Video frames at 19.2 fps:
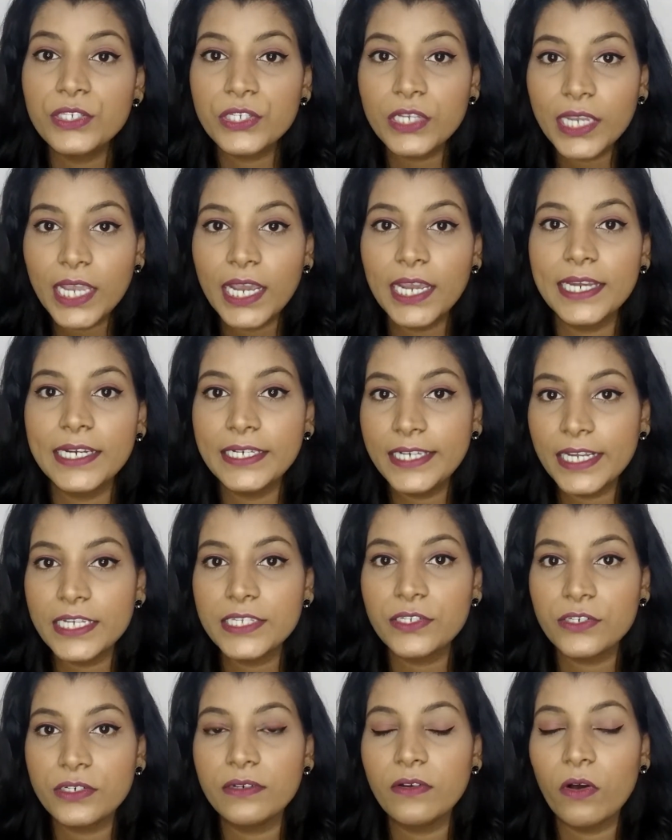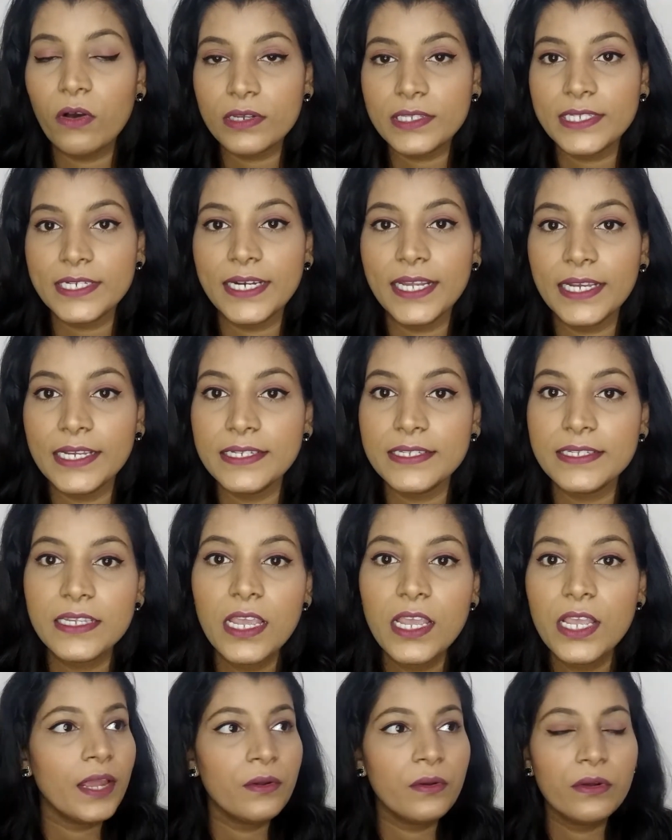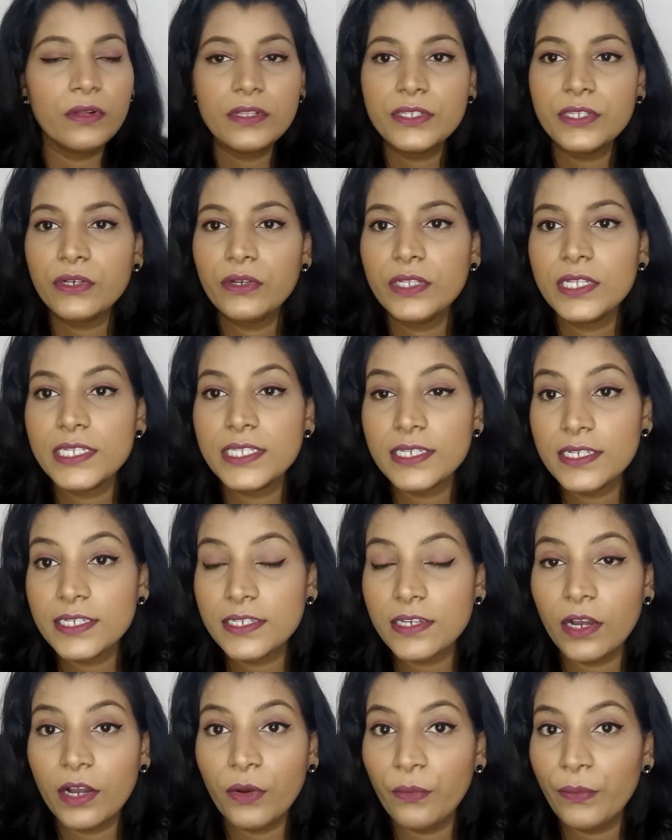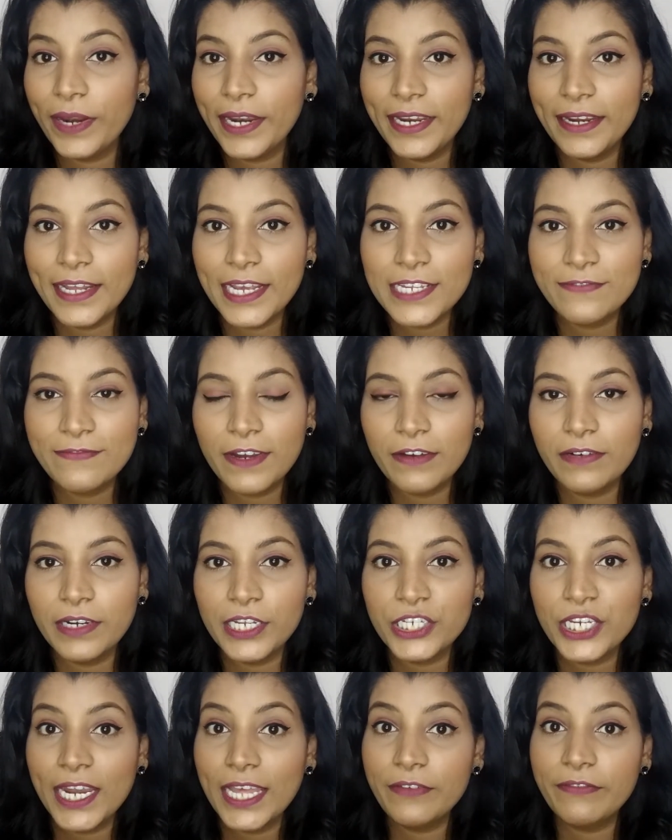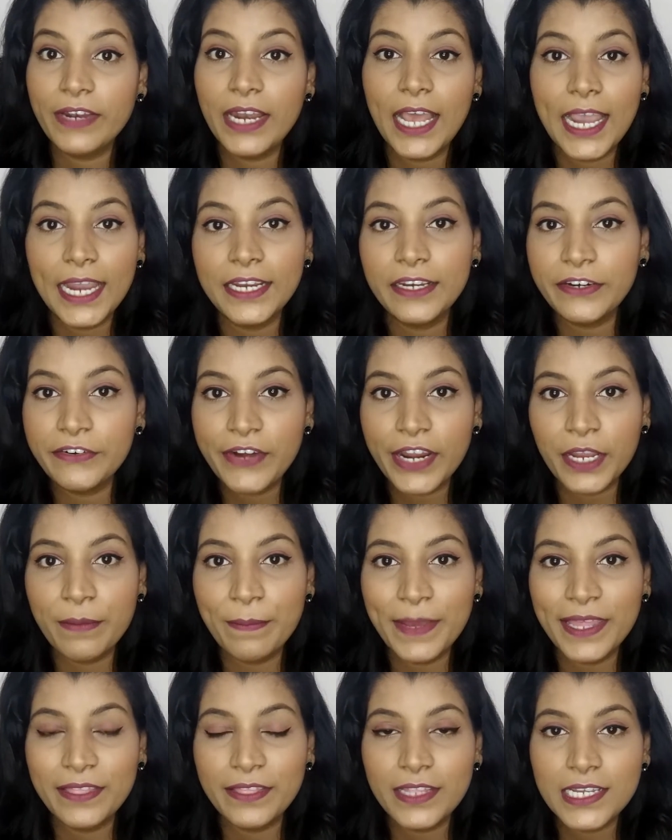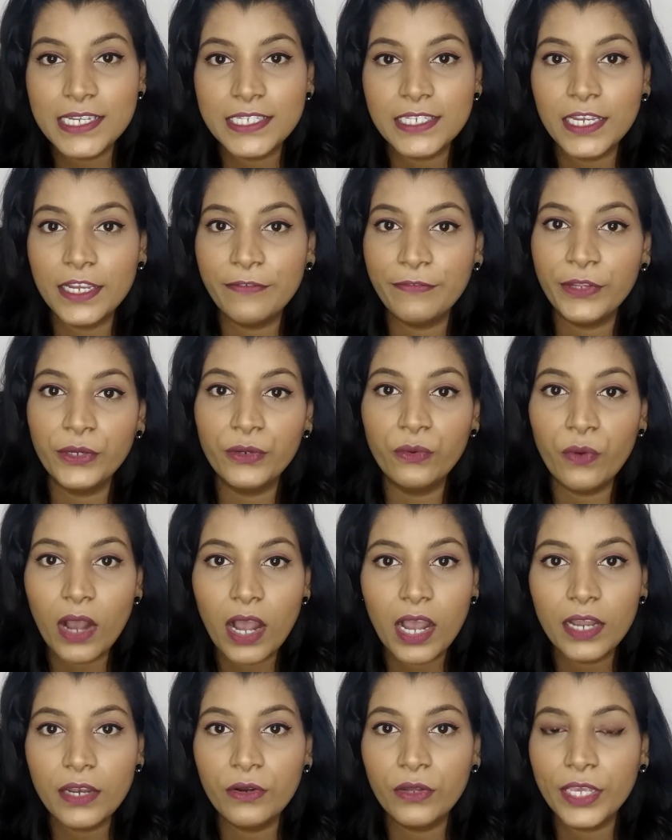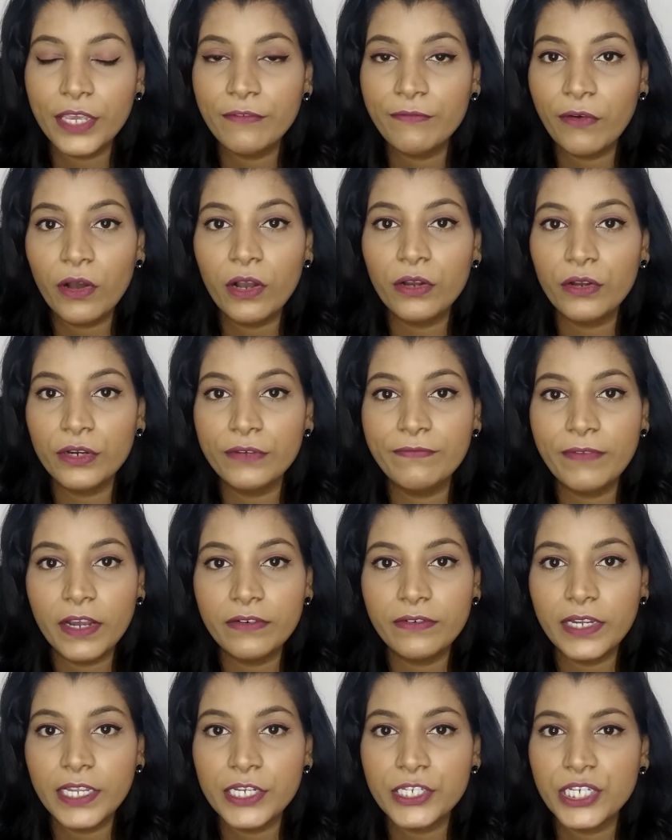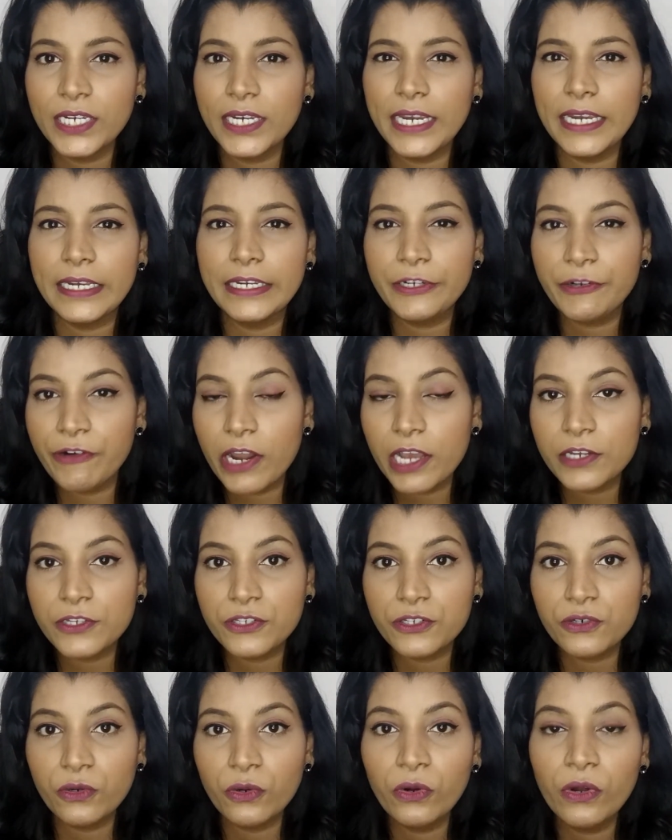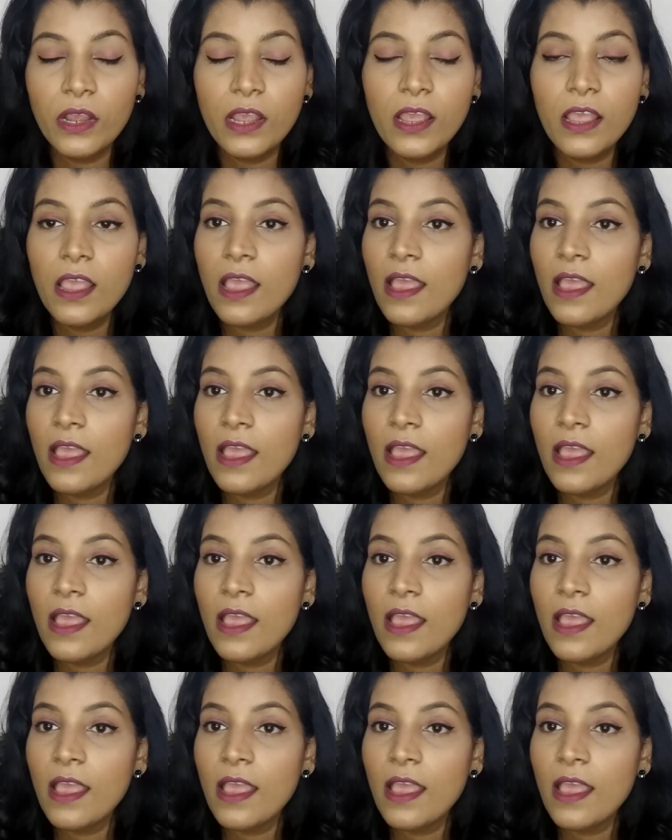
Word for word: so yeah it does oxidize and also this is a very nice foundation i will highly recommend this if you are looking for a good foundation in drugstore